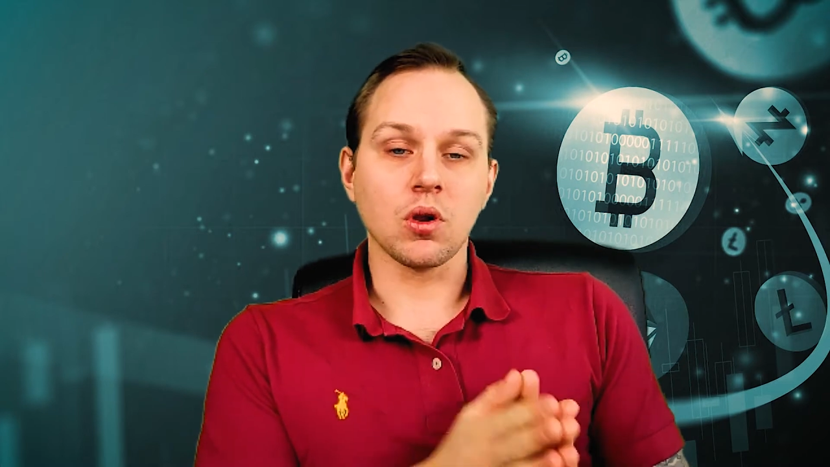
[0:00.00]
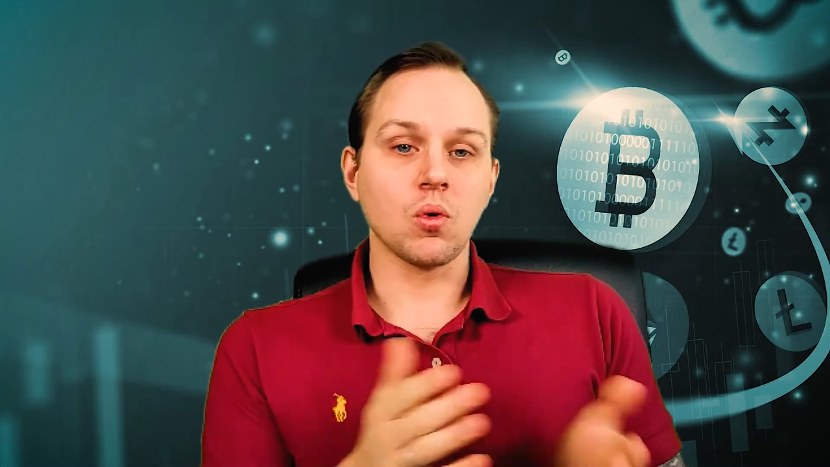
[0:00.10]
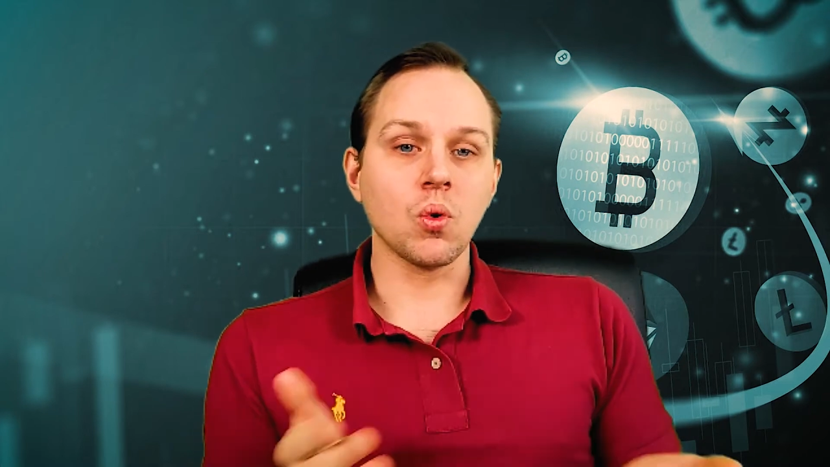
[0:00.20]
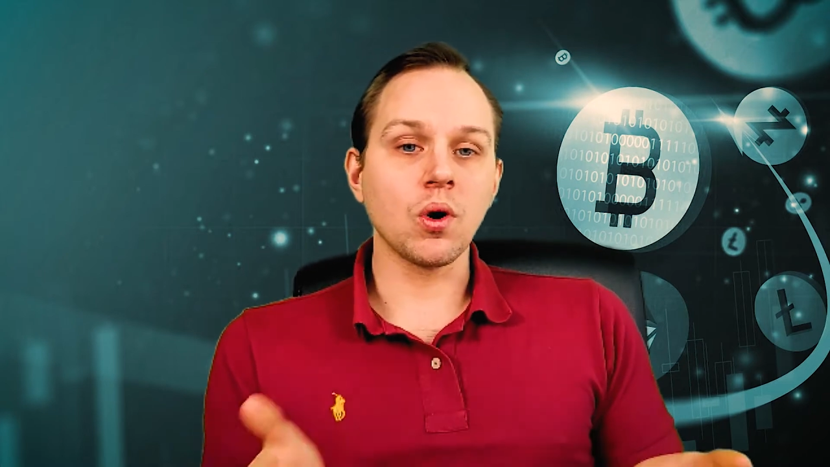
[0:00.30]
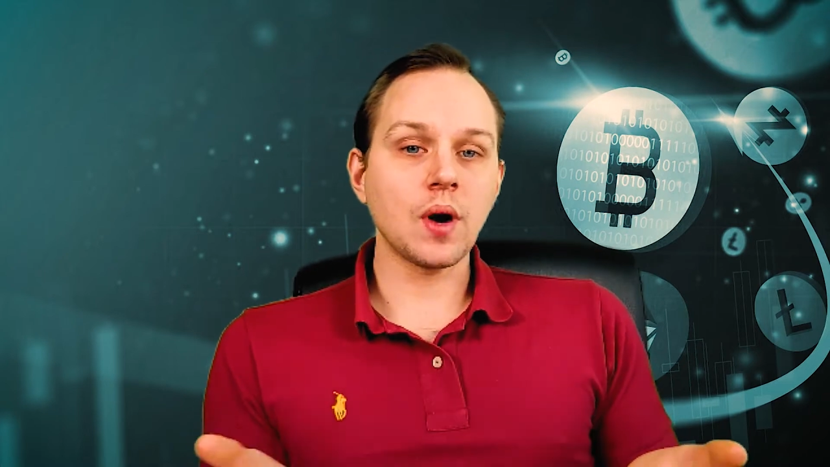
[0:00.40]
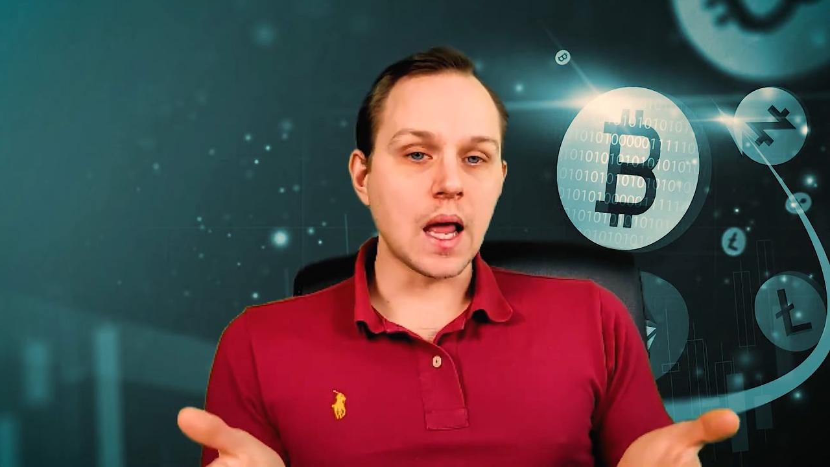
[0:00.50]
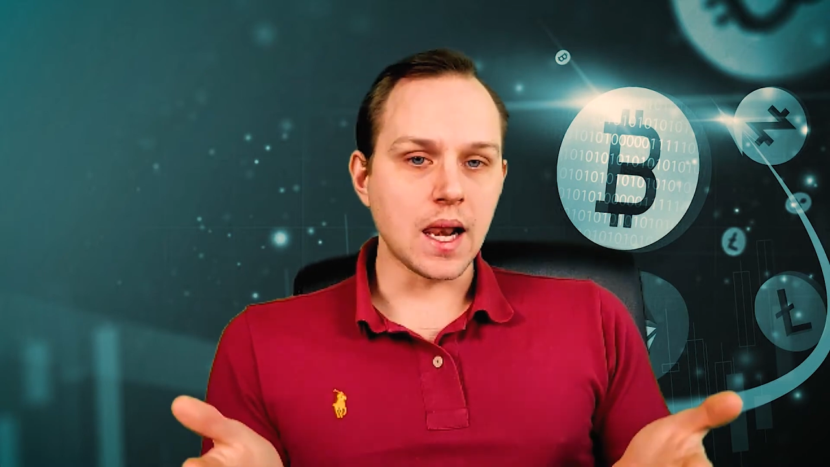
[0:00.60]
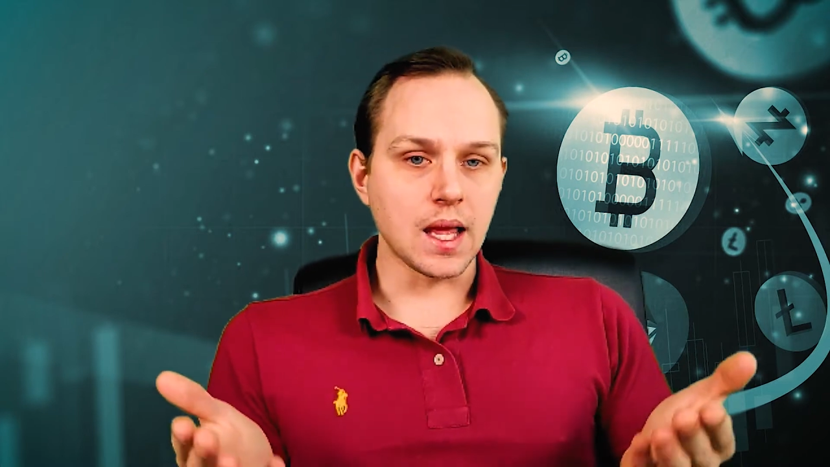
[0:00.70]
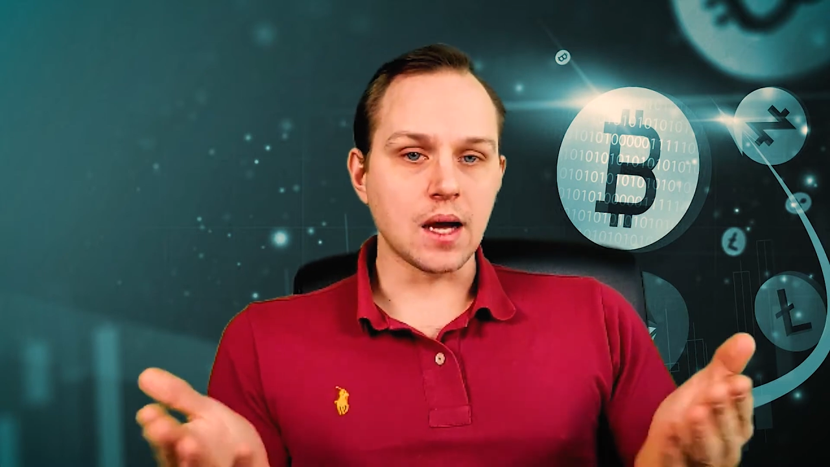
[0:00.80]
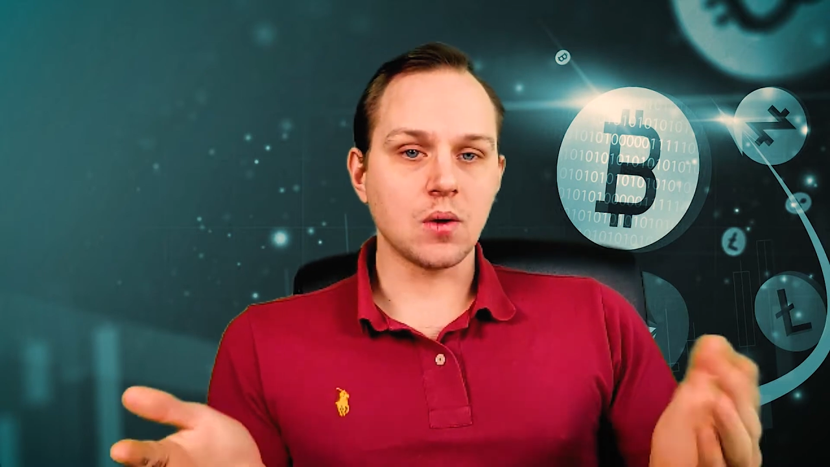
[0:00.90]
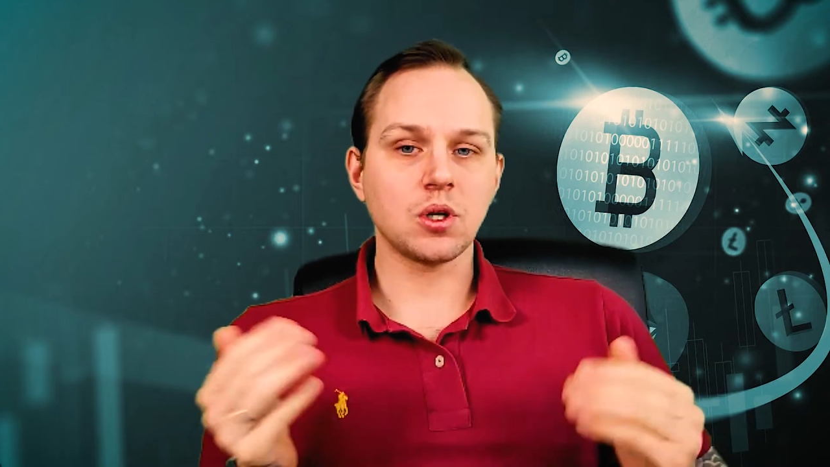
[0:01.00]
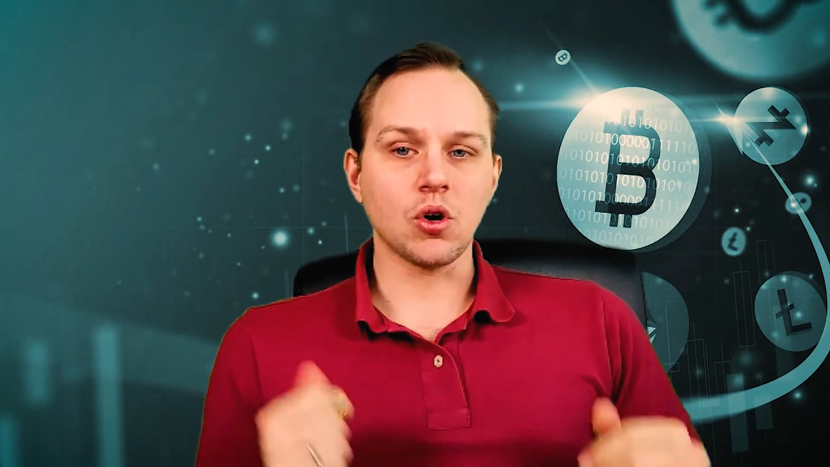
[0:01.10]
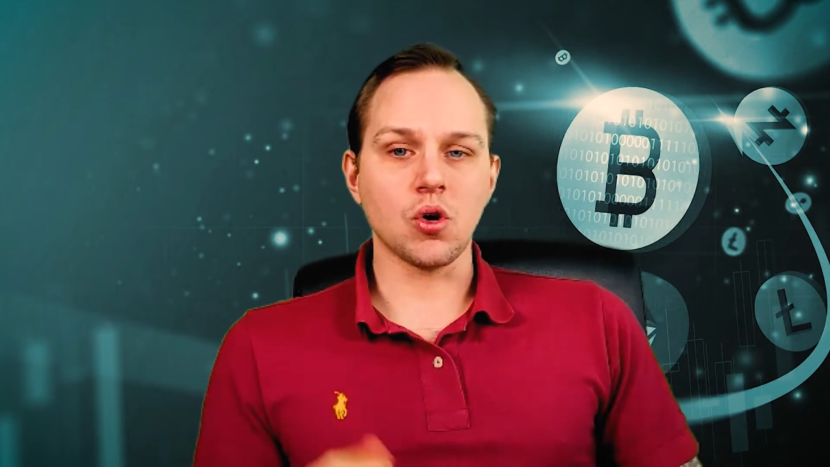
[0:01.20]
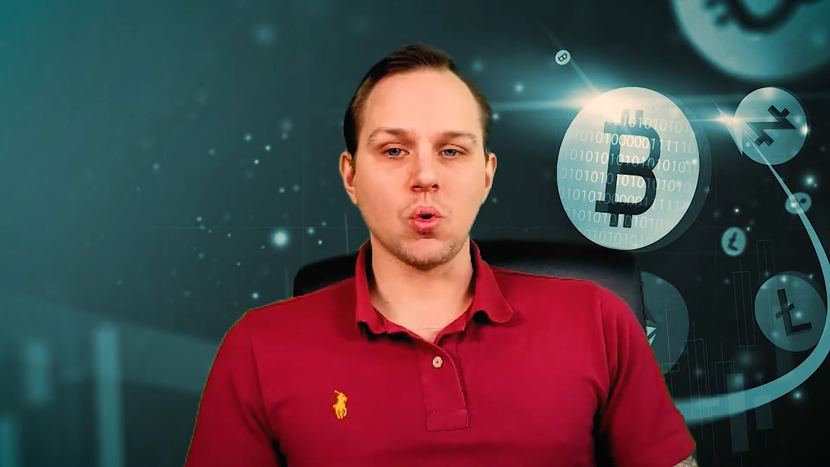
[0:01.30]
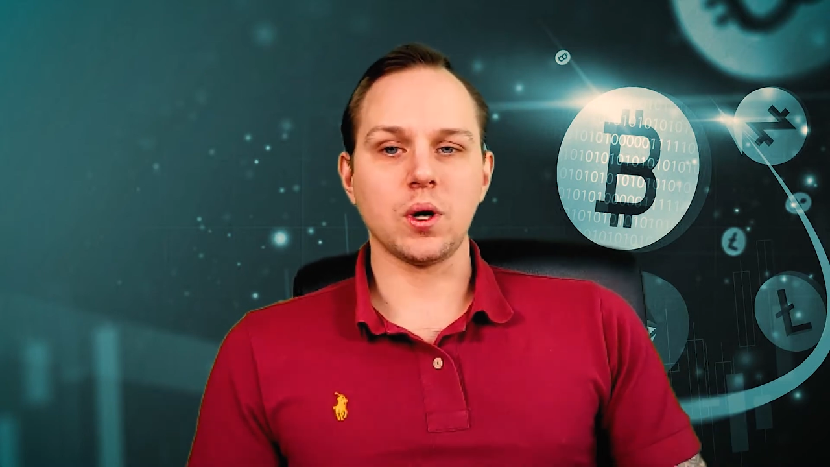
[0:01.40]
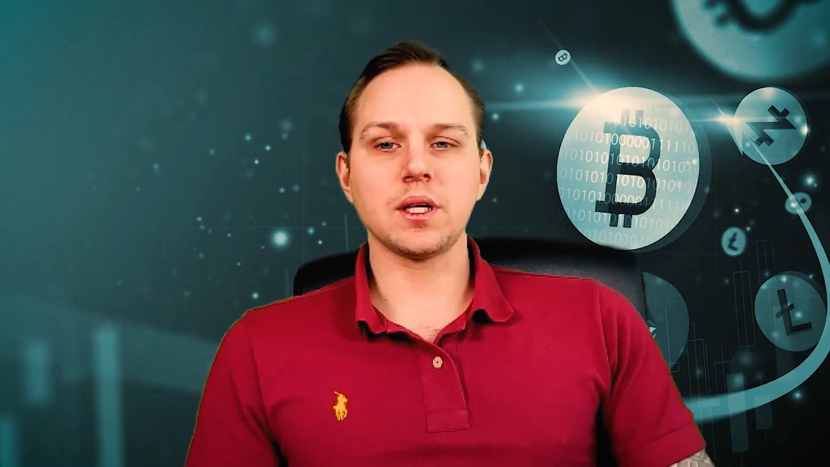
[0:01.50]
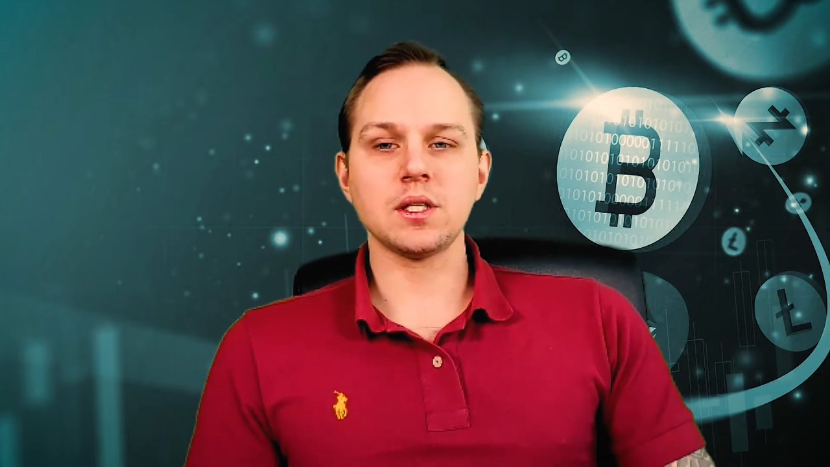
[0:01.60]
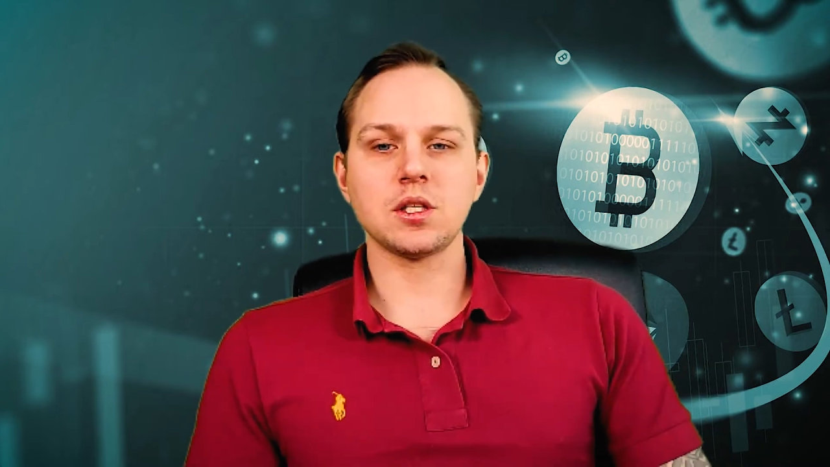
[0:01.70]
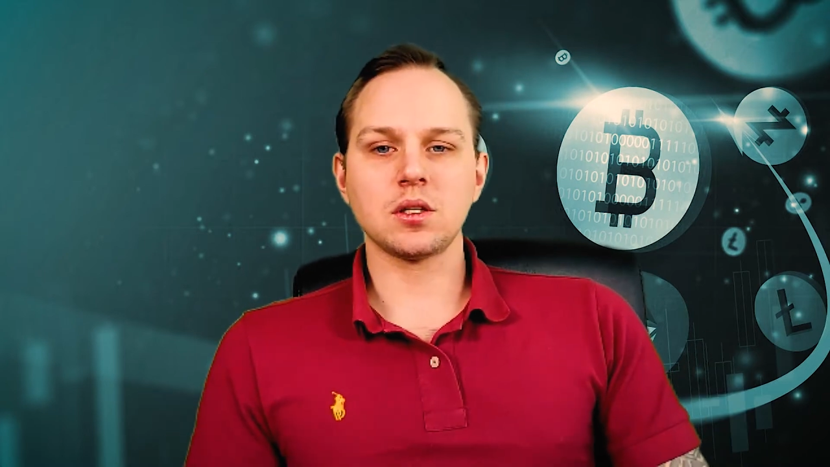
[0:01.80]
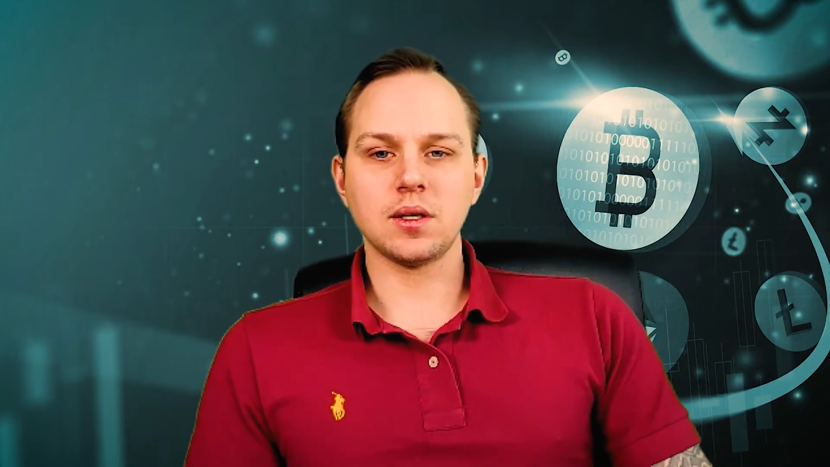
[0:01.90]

or allow the holders